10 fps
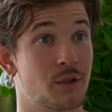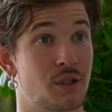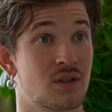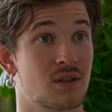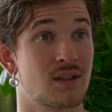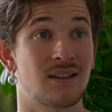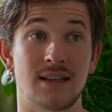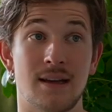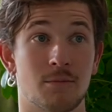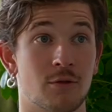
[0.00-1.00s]
which
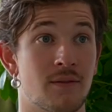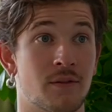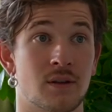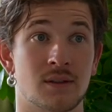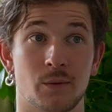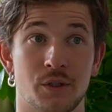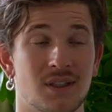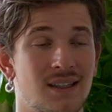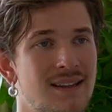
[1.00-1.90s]
clean up rivers, which